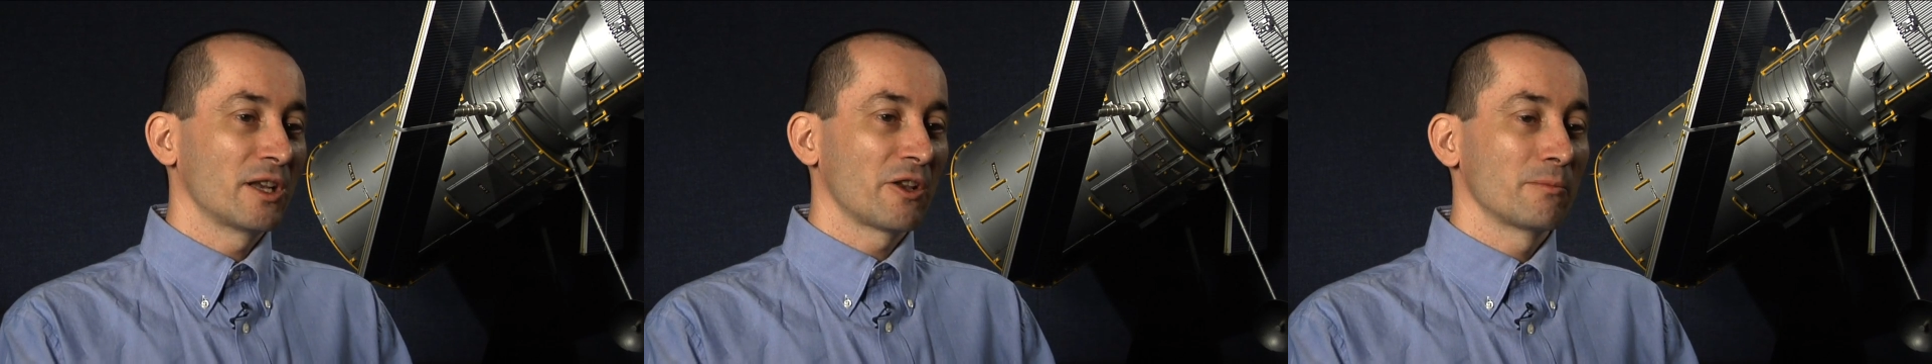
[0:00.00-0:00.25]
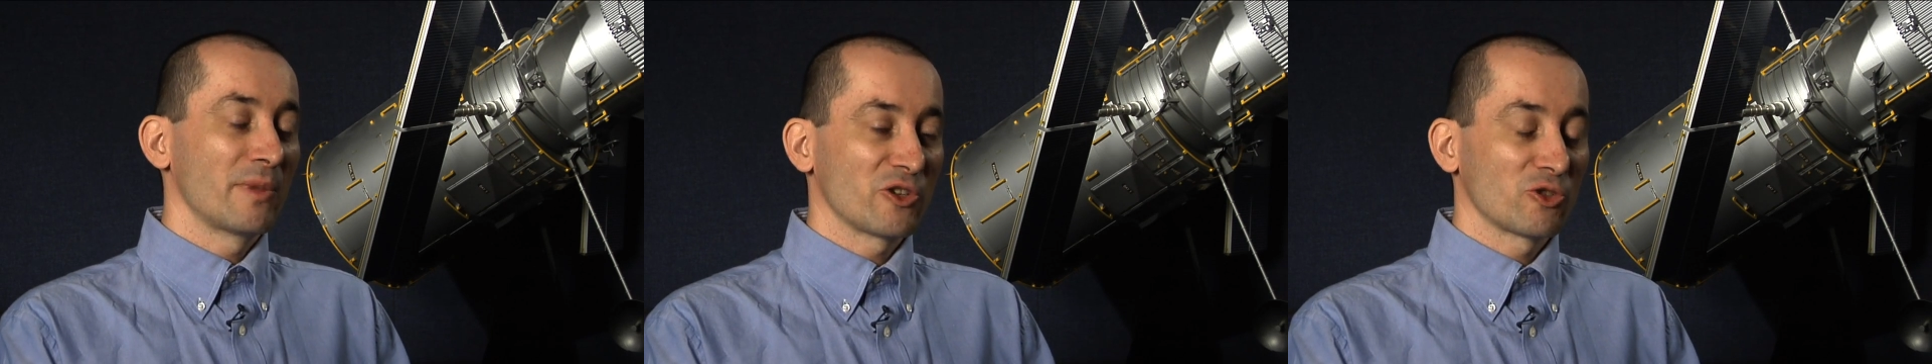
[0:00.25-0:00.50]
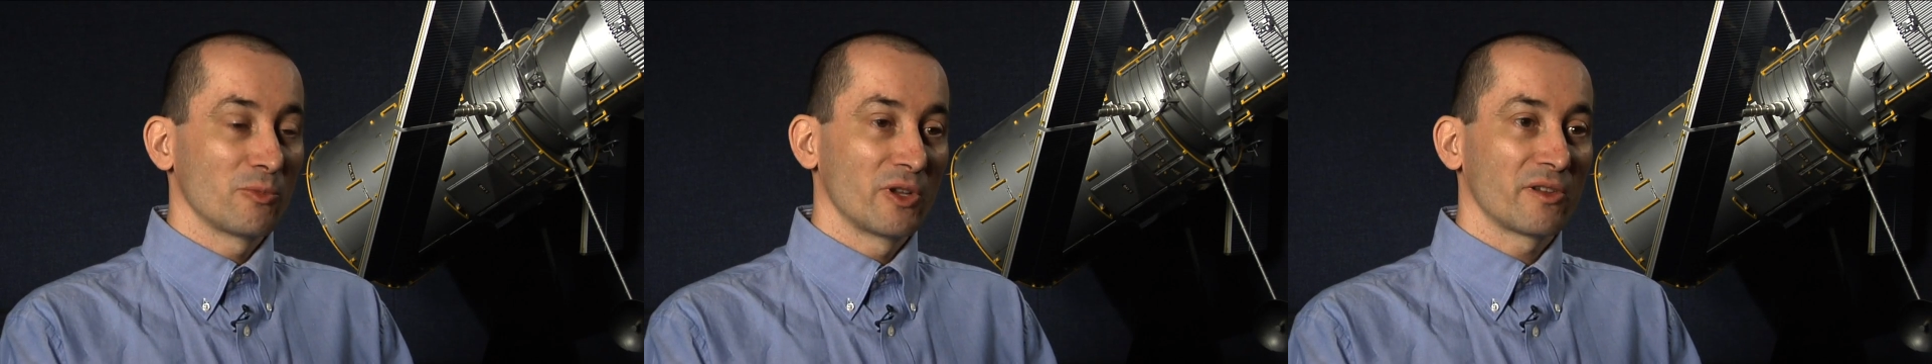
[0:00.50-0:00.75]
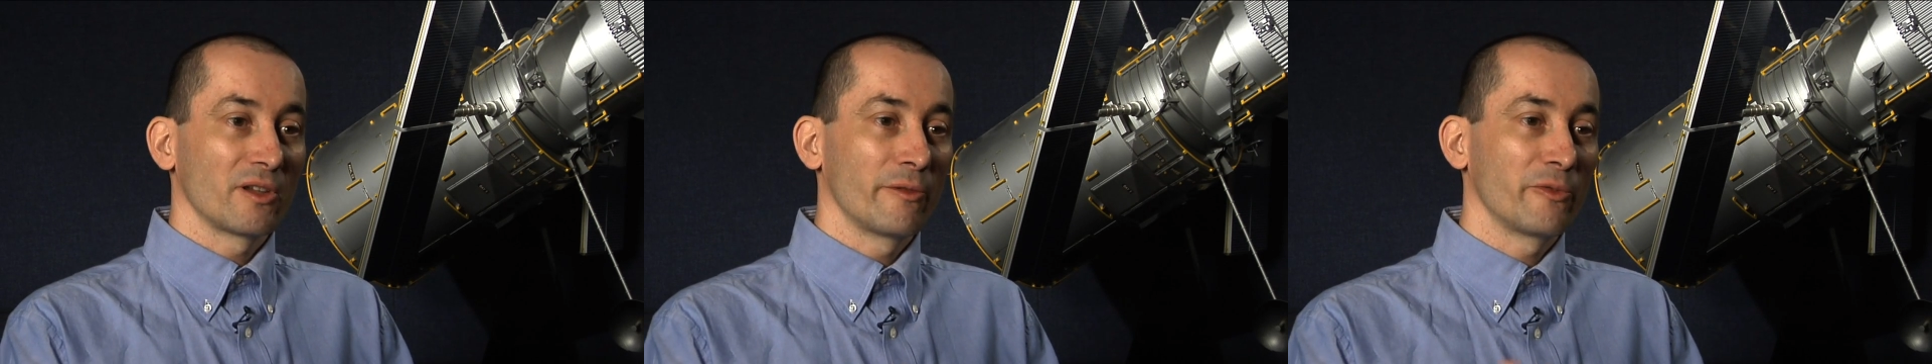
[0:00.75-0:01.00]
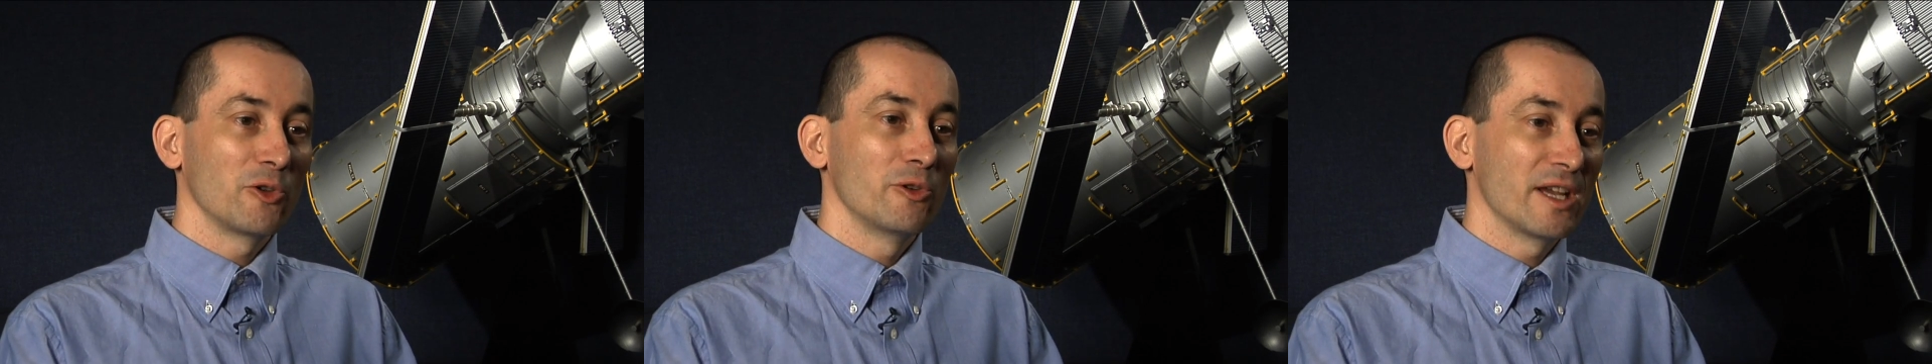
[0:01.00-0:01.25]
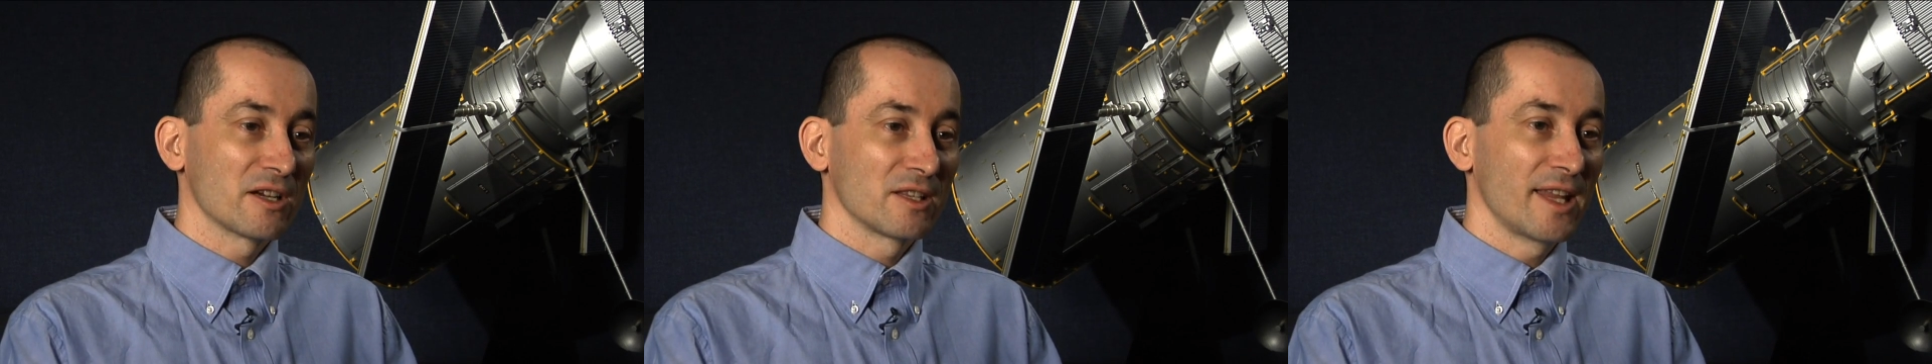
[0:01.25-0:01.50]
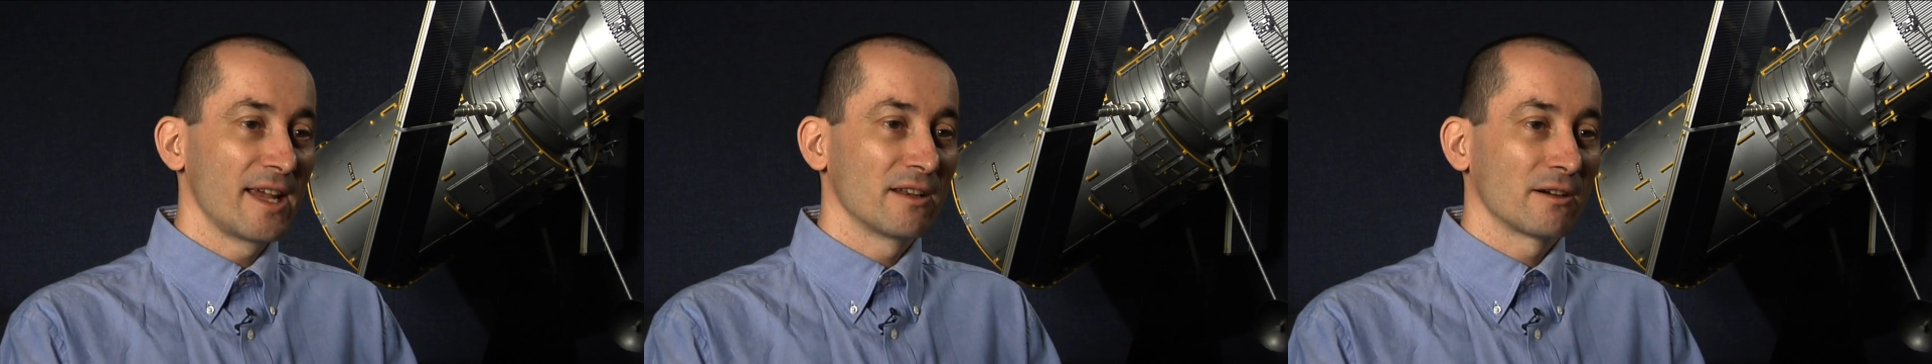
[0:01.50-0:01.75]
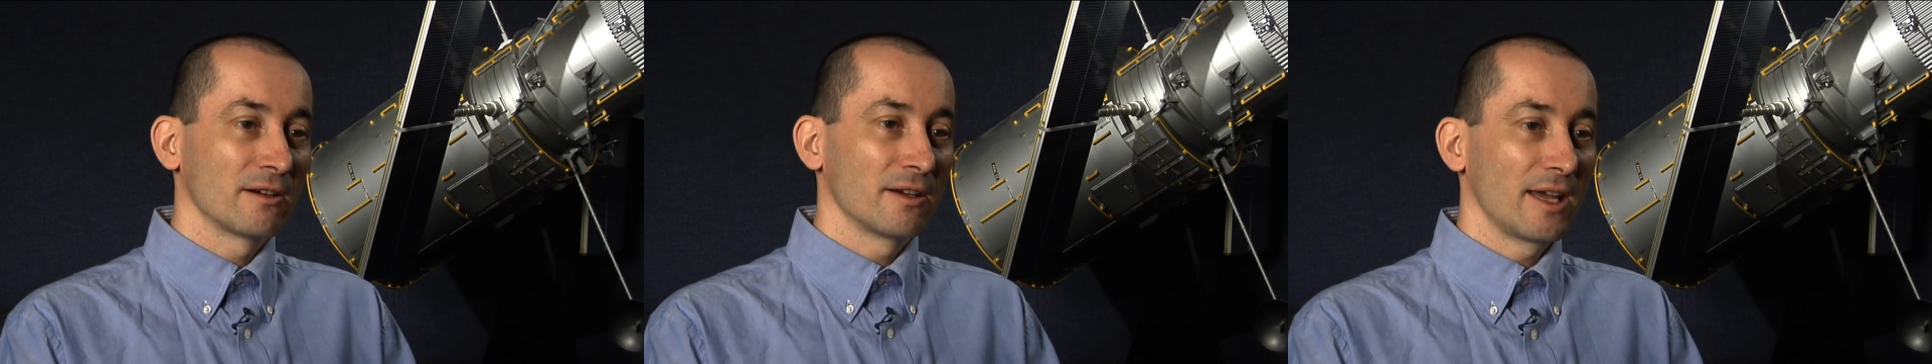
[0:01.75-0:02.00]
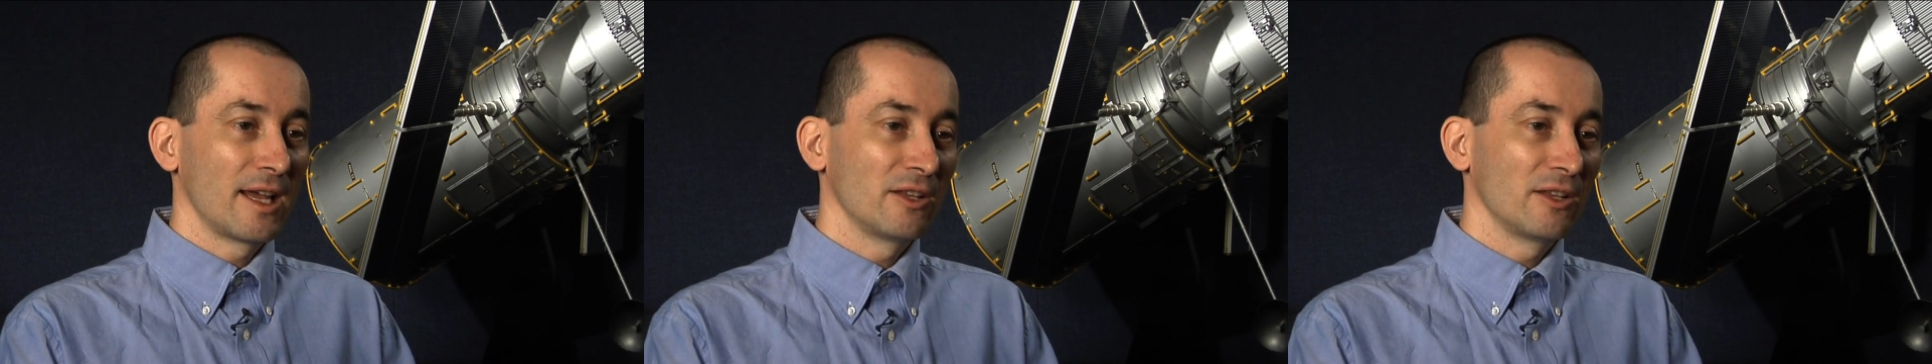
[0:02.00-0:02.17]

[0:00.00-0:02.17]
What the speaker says: another measurement a few years later,